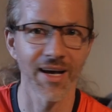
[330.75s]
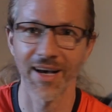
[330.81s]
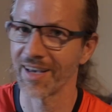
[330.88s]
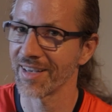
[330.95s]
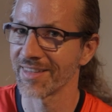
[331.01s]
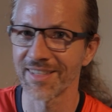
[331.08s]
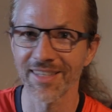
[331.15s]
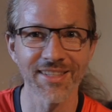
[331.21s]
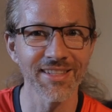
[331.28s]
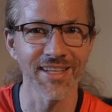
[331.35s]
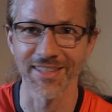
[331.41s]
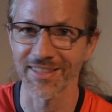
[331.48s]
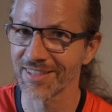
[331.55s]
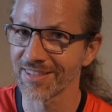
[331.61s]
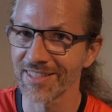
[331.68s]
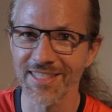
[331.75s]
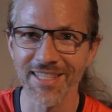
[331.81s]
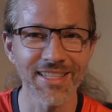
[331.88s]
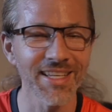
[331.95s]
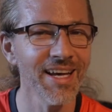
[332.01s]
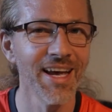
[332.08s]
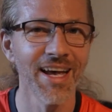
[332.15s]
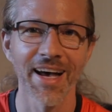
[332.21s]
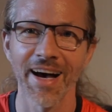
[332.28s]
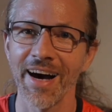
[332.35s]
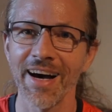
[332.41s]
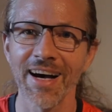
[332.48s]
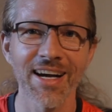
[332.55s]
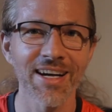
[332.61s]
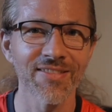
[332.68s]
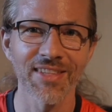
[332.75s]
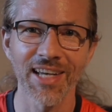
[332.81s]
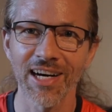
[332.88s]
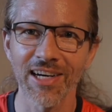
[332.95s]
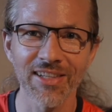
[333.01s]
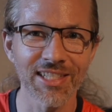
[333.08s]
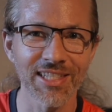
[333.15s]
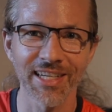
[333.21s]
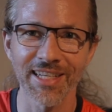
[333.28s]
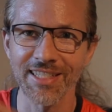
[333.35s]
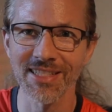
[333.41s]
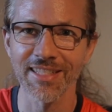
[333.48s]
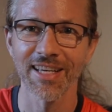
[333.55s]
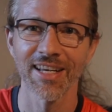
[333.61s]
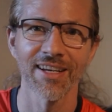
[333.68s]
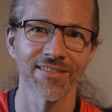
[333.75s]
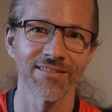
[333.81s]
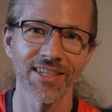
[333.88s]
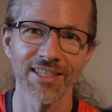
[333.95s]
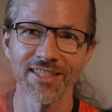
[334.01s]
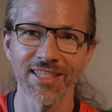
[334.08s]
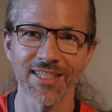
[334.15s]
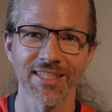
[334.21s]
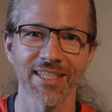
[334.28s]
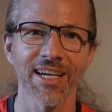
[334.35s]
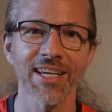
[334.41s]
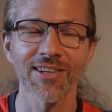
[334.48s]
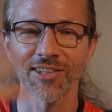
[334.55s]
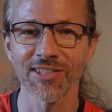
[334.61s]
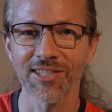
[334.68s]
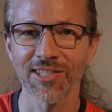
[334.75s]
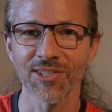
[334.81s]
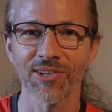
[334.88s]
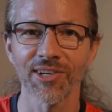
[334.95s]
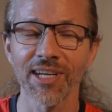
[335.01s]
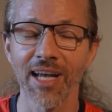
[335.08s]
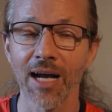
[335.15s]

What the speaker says: I did not use it. I am now just with this Nikon story,